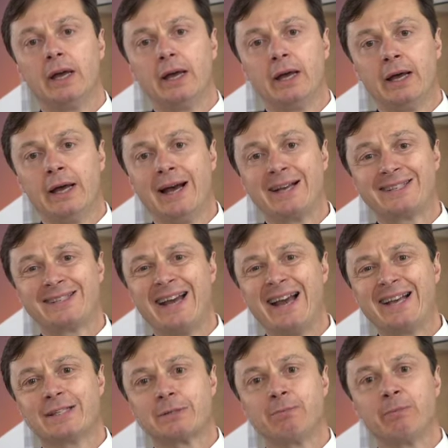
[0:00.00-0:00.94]

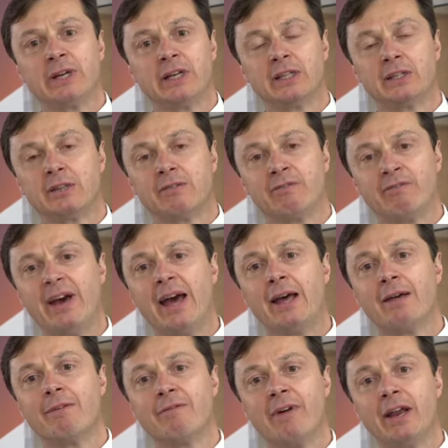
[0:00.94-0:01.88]
assessment
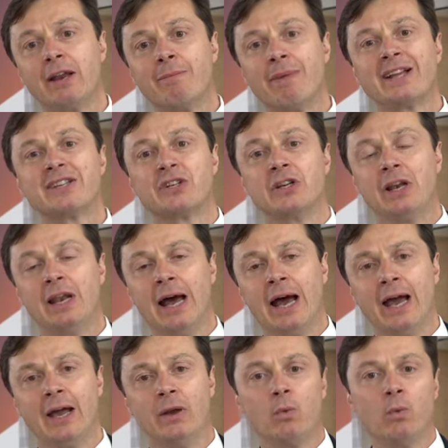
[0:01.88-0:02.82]
very much in
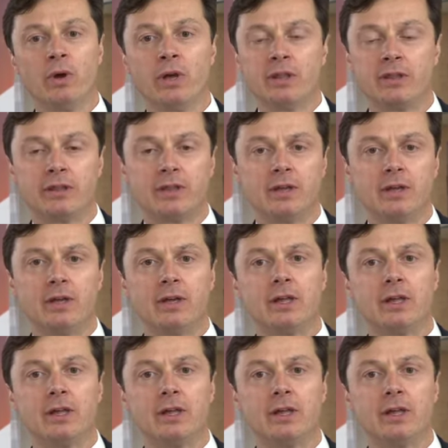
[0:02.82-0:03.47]
line with